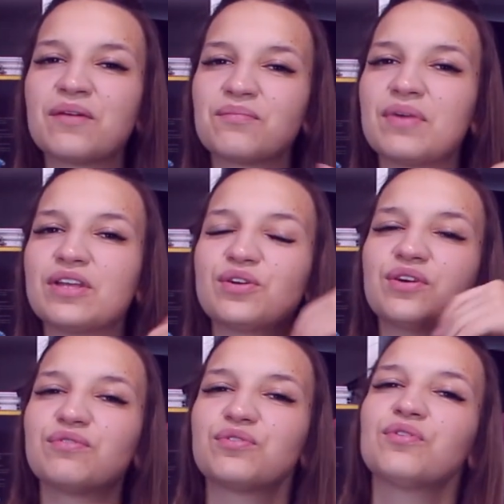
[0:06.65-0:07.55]
Many
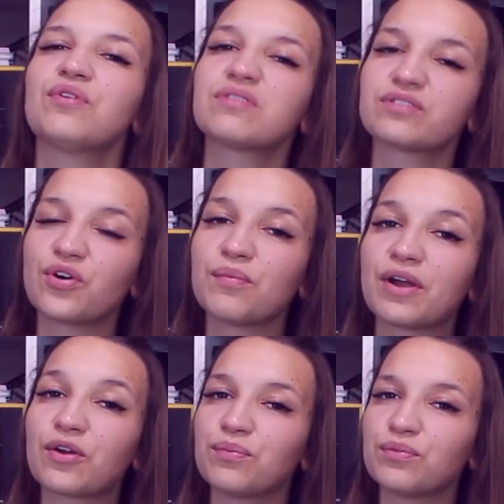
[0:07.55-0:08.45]
of you saw
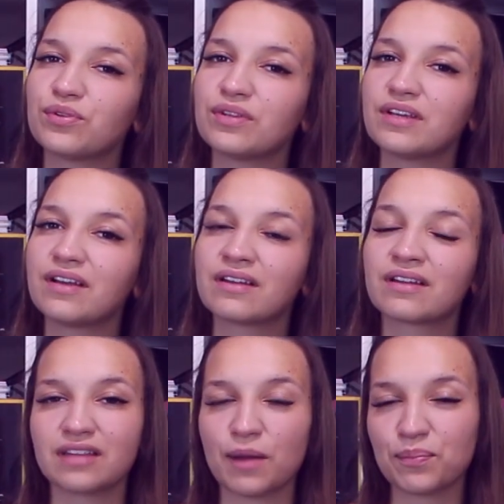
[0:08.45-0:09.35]
my community
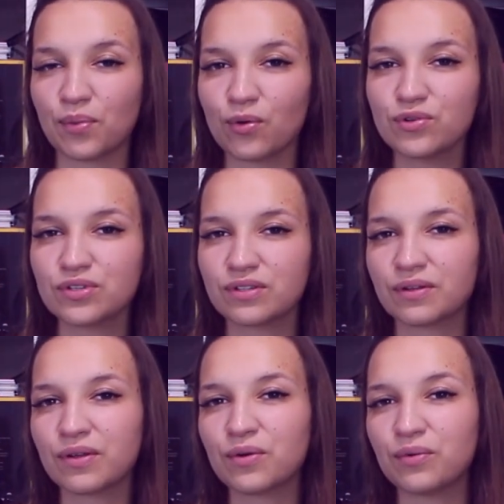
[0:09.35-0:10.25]
tab post
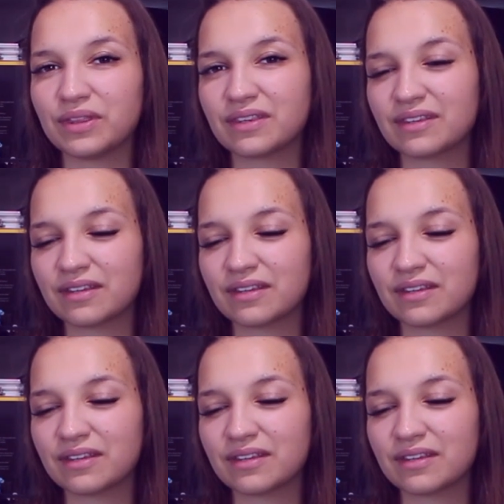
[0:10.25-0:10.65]
with